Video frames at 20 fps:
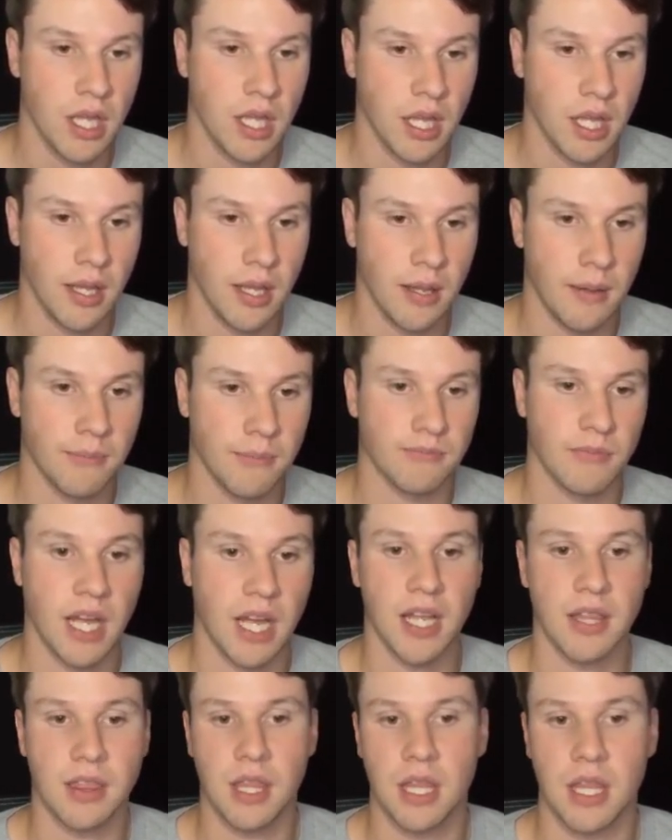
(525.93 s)

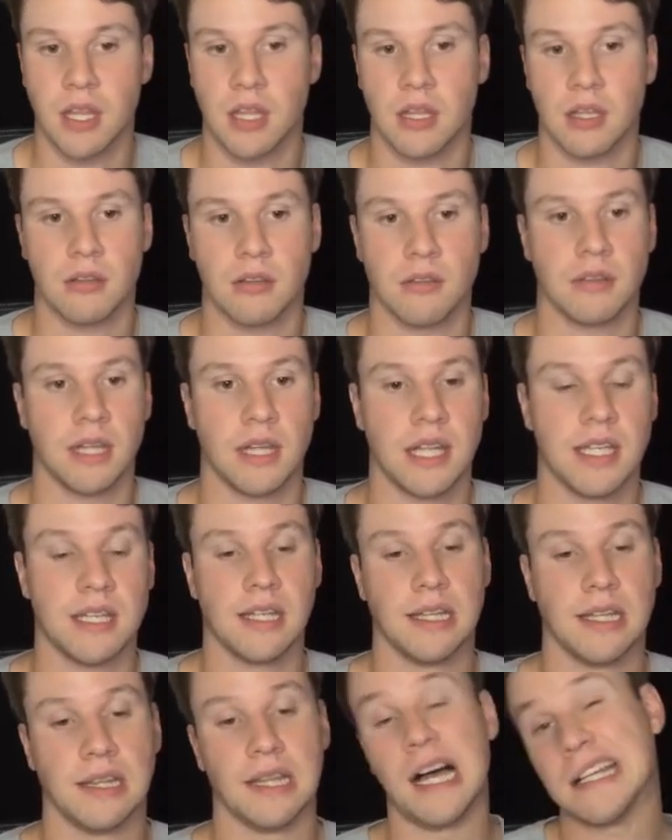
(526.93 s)
I think
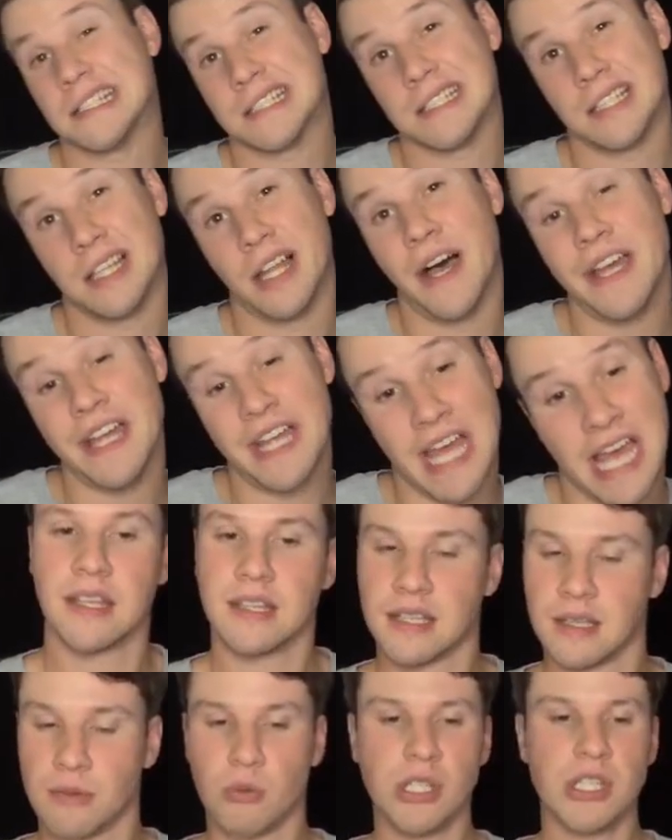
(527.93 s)
they lost a lot,
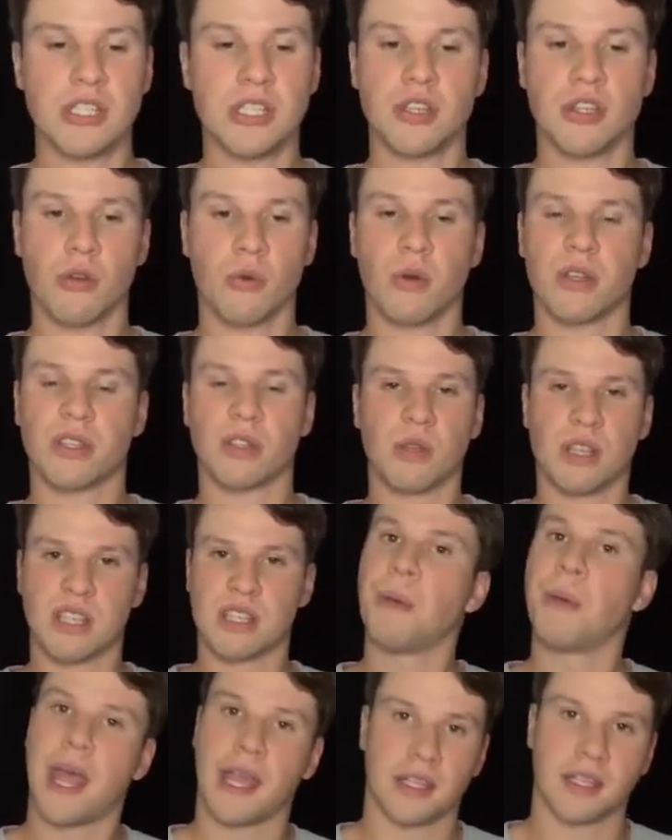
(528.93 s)
and we just don't know what to
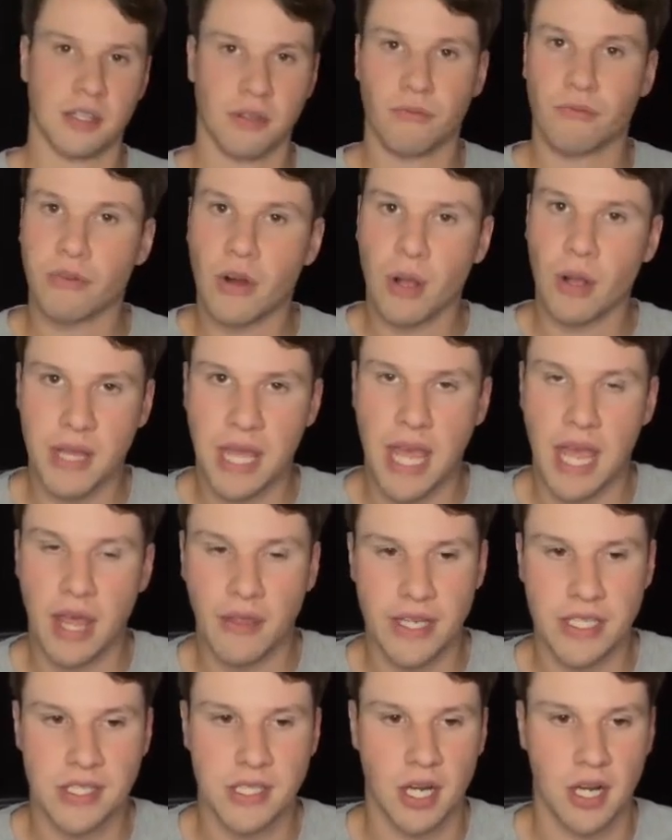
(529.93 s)
expect from the
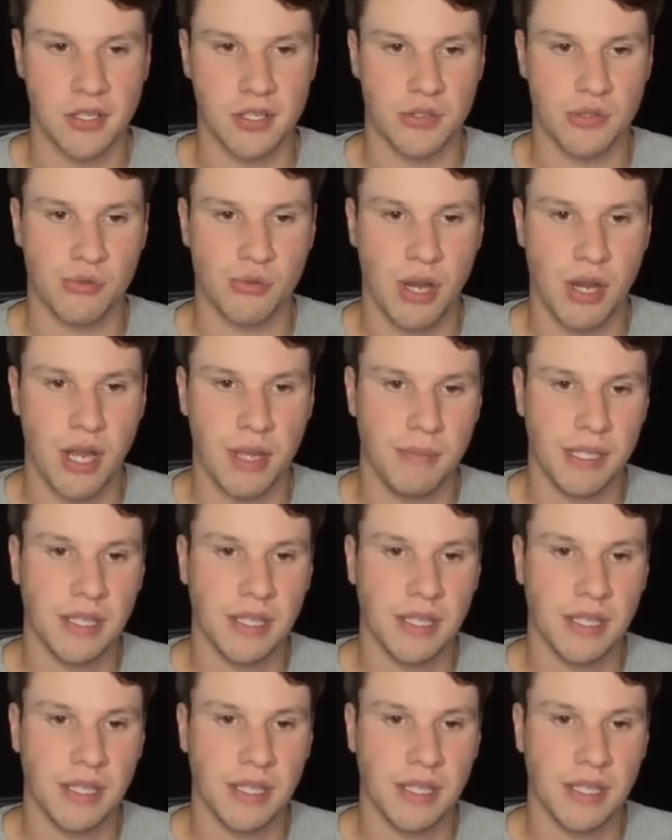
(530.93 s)
LA Chargers, right?